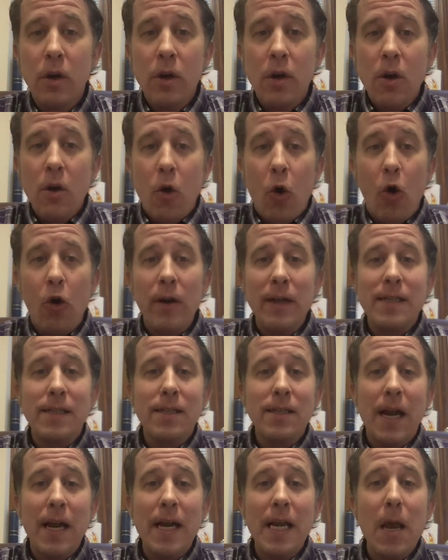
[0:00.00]
Or is
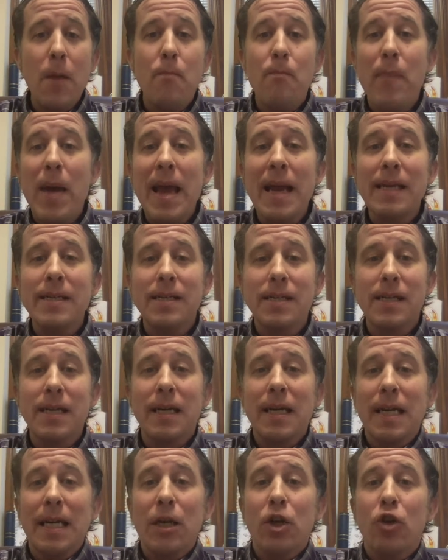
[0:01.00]
sunny a
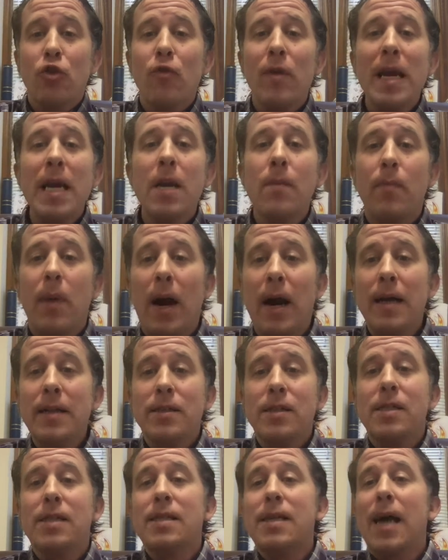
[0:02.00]
basically agreed upon
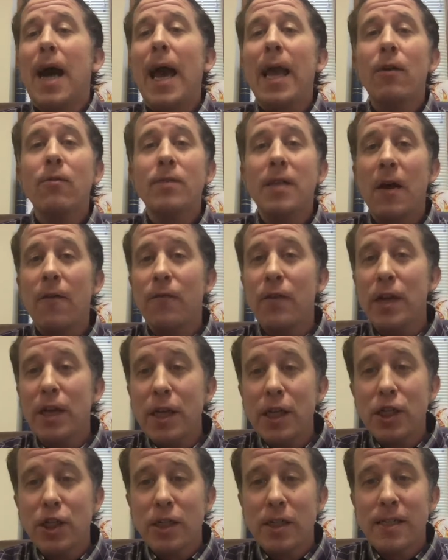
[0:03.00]
societal
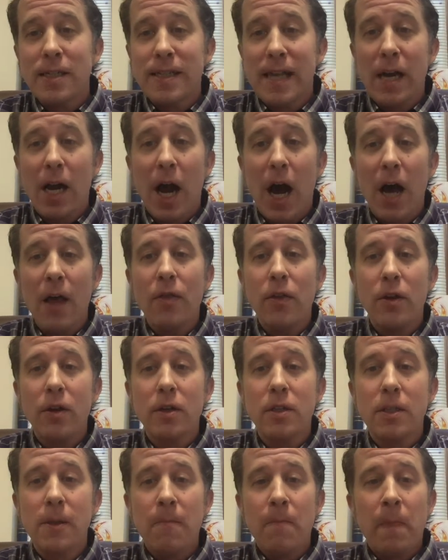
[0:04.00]
definitions that
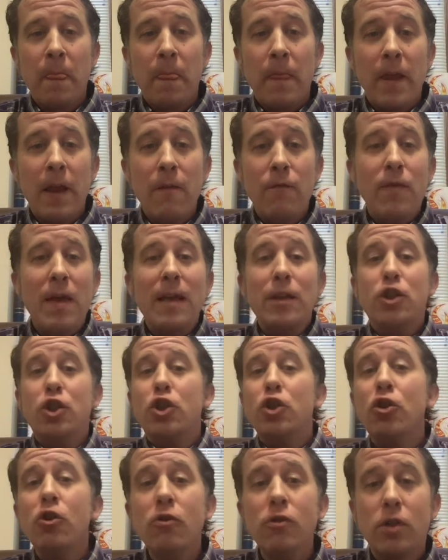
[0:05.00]
others, if they
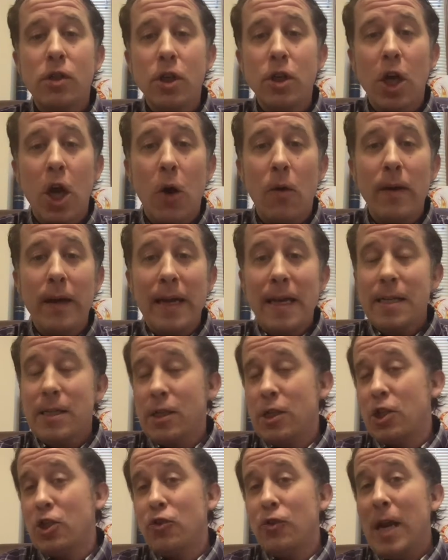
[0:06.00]
choose to go against
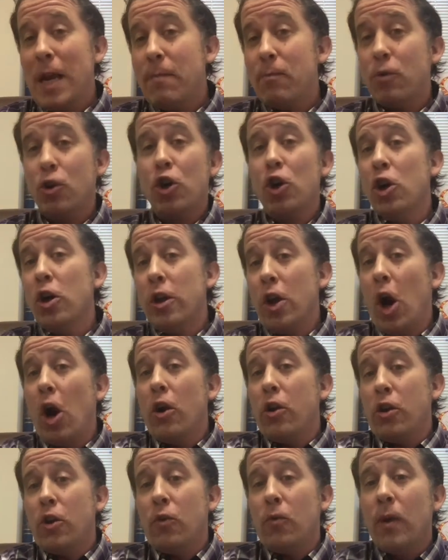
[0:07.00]
the stream, could
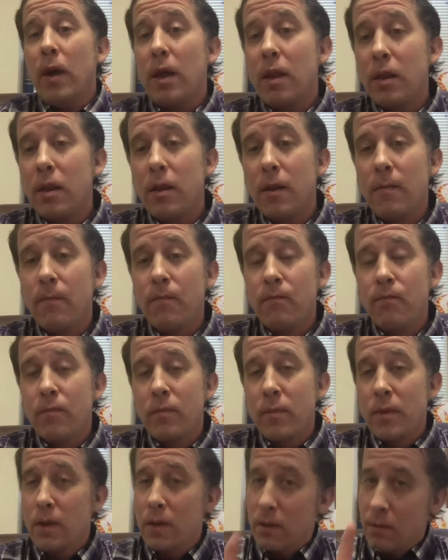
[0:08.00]
argue with?
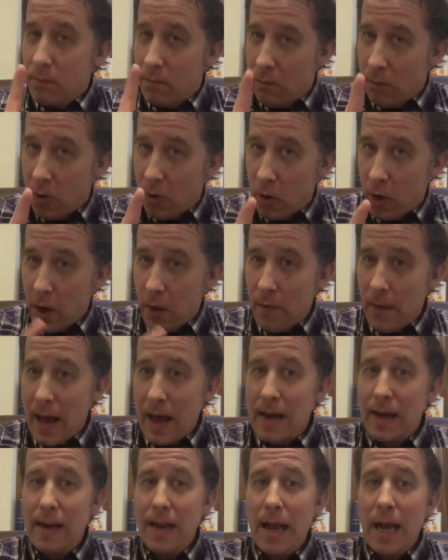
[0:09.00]
More on
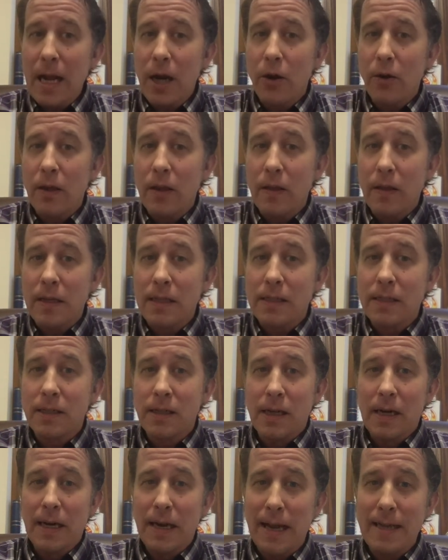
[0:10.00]
that later in this
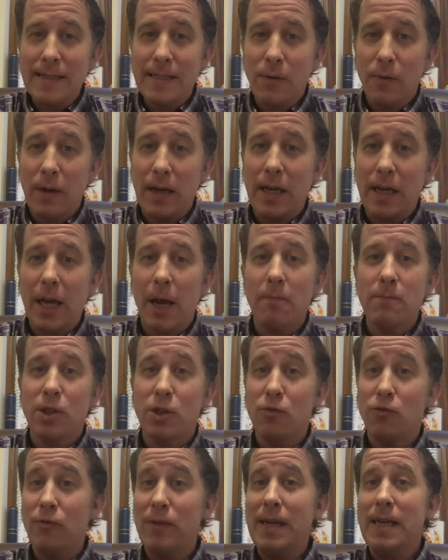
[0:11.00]
lesson when it comes
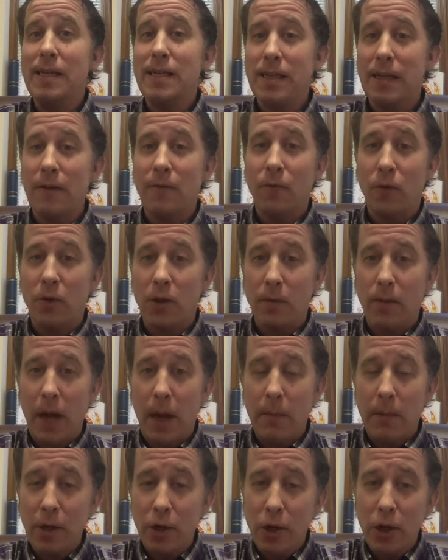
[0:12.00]
to reasoning for the
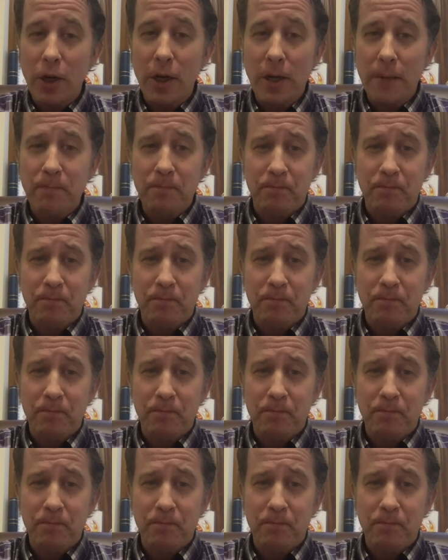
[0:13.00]
public good.